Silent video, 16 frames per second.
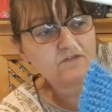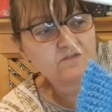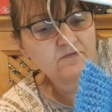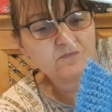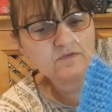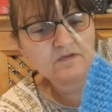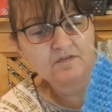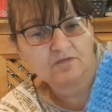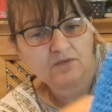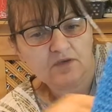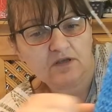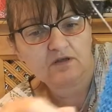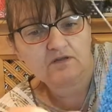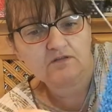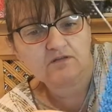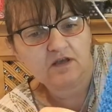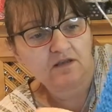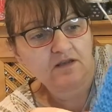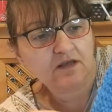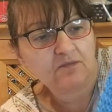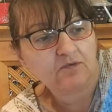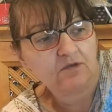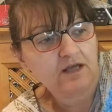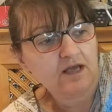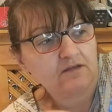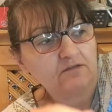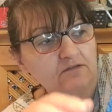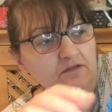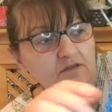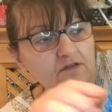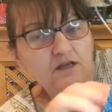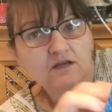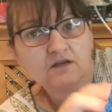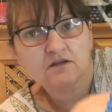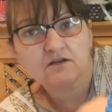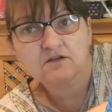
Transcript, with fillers: from this week. I'll take that one out, and then I can